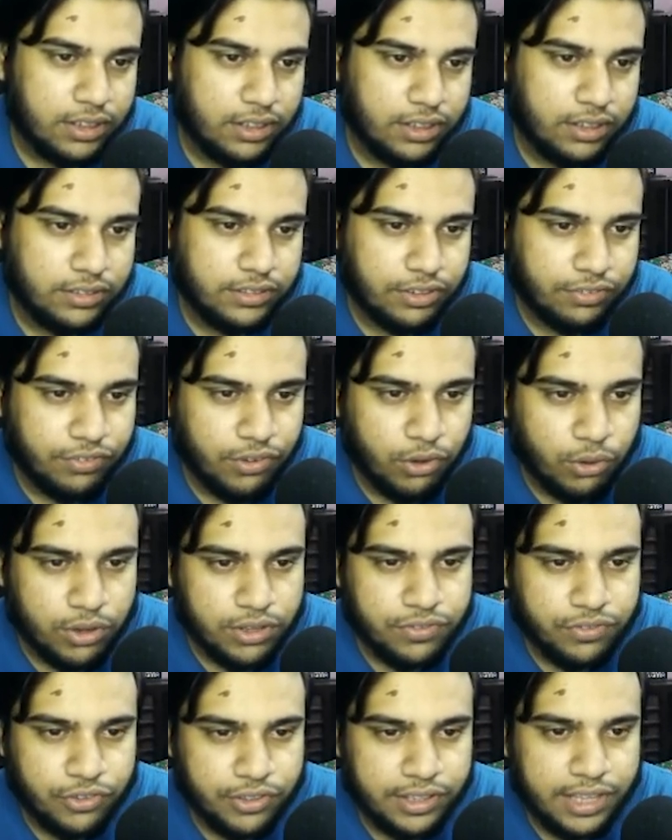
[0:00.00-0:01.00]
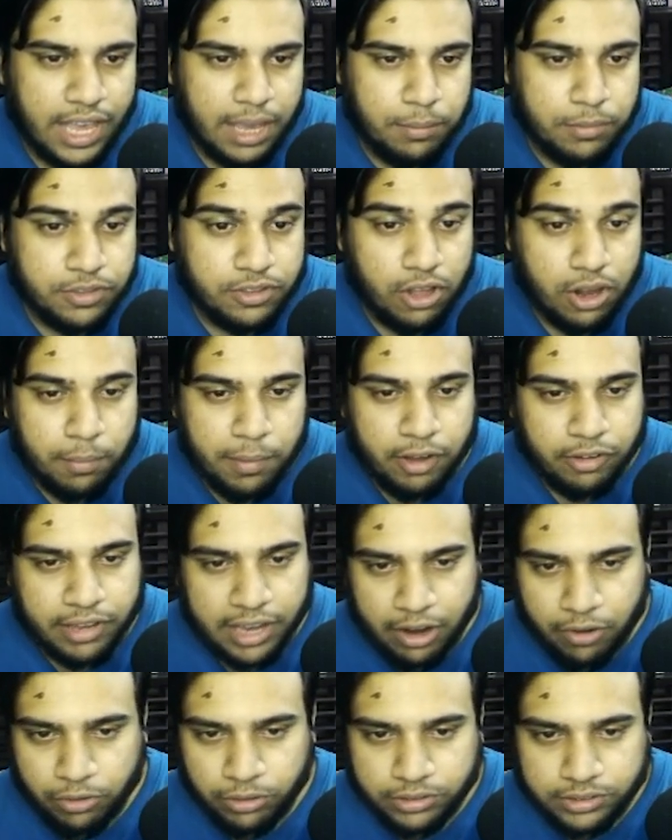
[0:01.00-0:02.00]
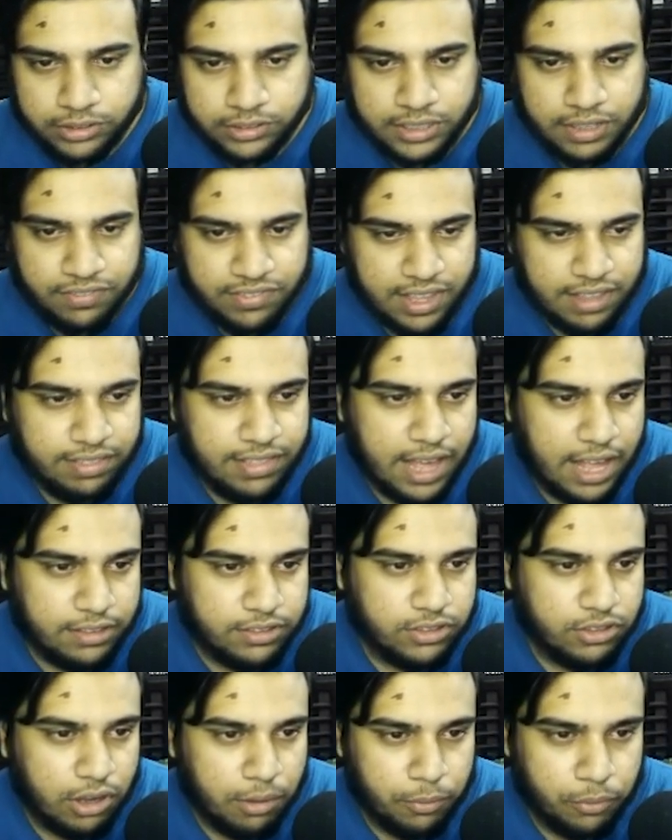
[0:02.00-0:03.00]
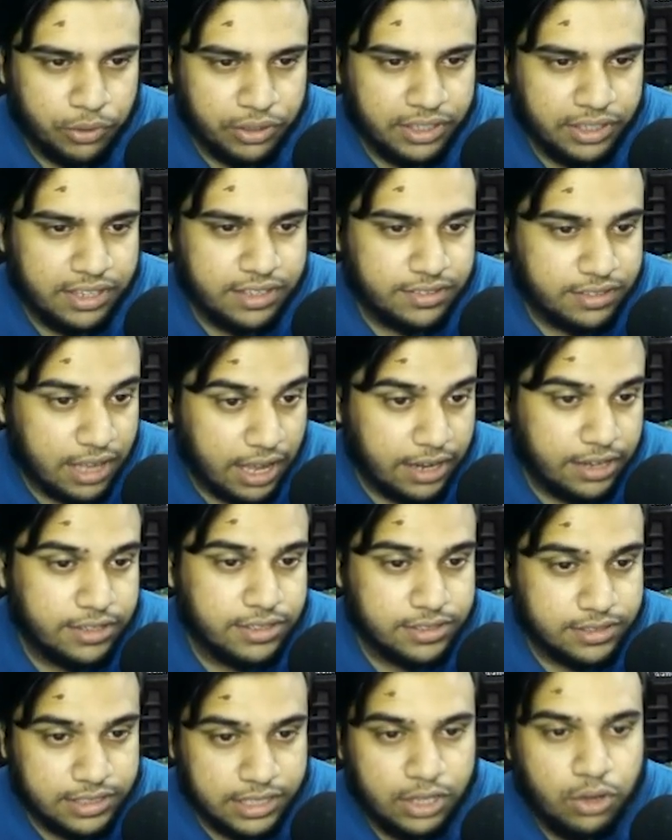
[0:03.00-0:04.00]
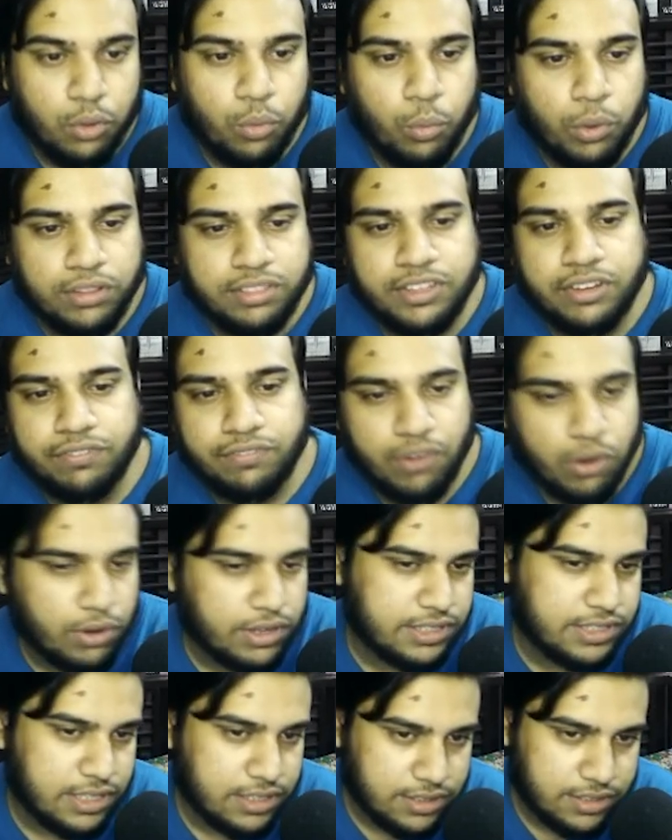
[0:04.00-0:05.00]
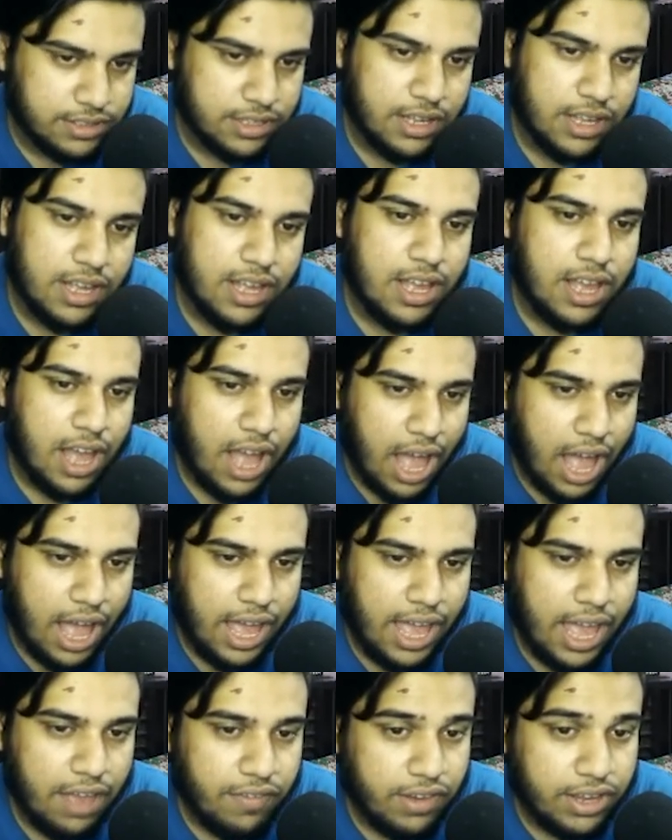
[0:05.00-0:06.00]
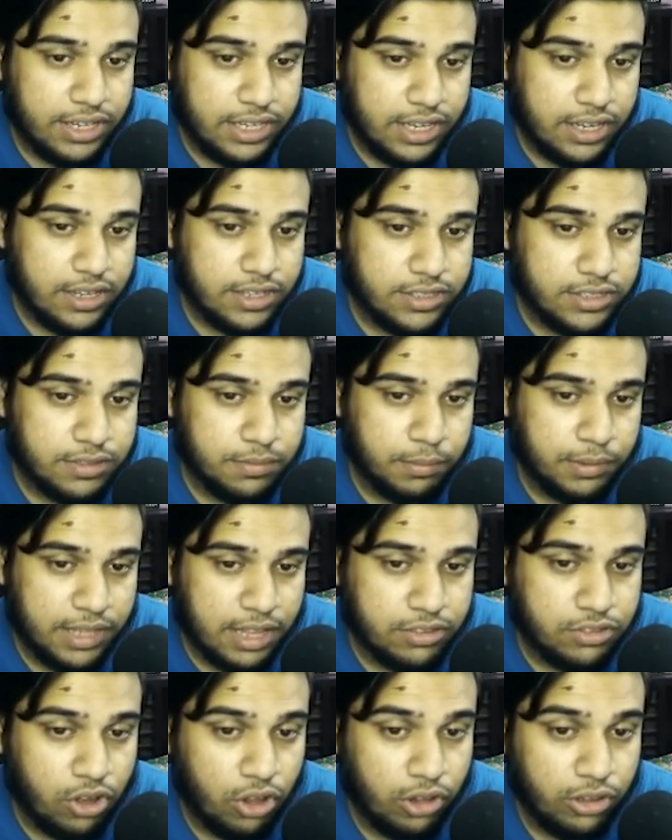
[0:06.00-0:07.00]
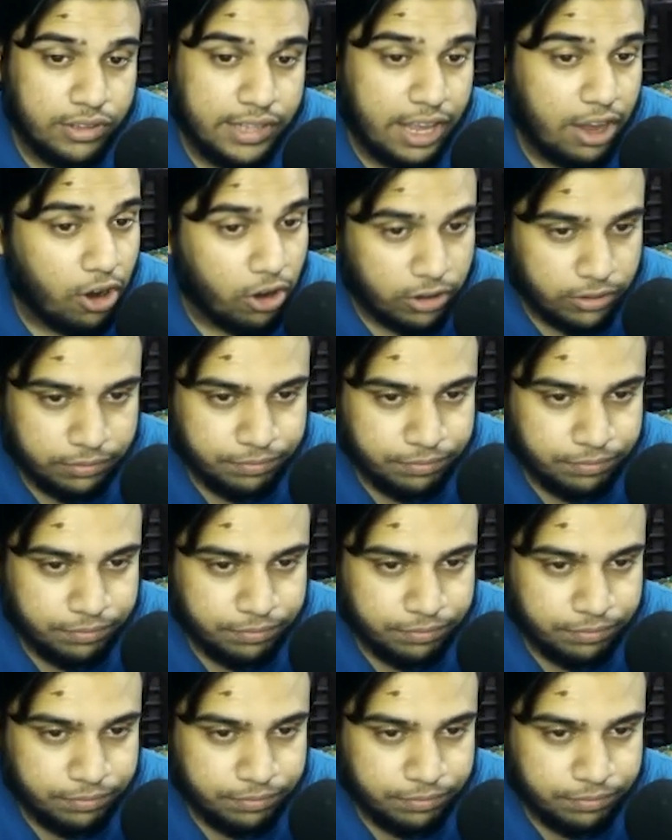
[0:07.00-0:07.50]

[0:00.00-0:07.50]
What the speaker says: Their focus for the game is not about Geralt. They said that, so I'm really excited to see what their focus is. I have ideas, but that's all they are.